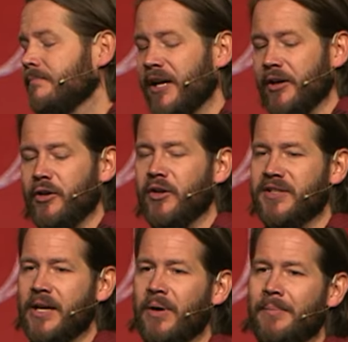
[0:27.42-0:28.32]
better. You'll
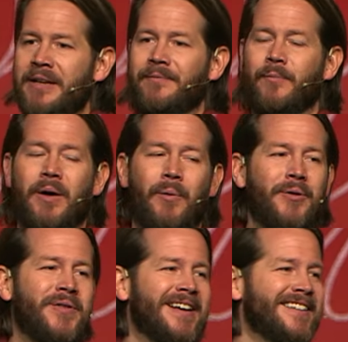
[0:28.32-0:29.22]
understand what I mean, why, why we're
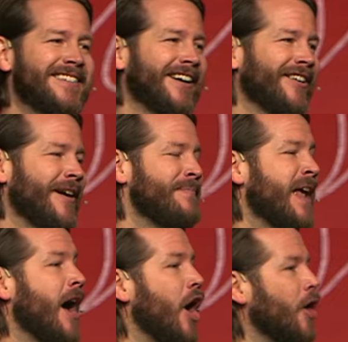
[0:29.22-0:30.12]
doing that in a second, all right?
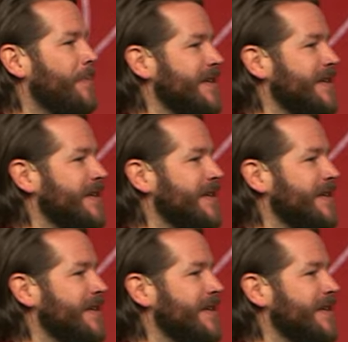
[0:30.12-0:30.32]
Hope